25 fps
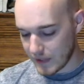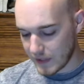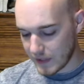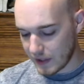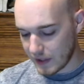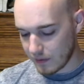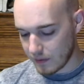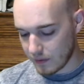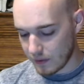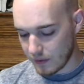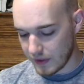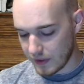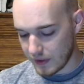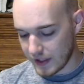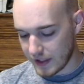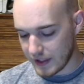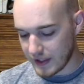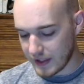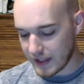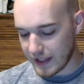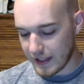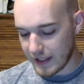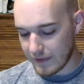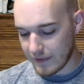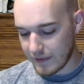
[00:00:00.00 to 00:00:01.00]
Roll a
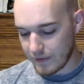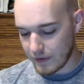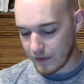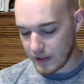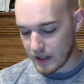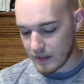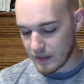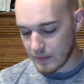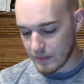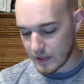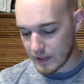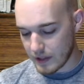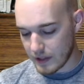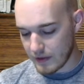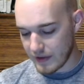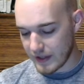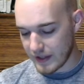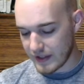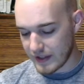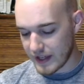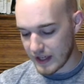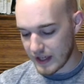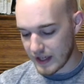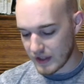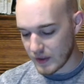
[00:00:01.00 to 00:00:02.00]
die for each model that
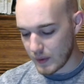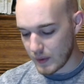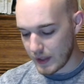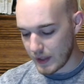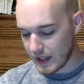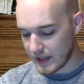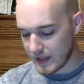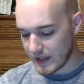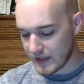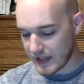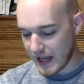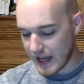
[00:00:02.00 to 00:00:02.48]
attacks twice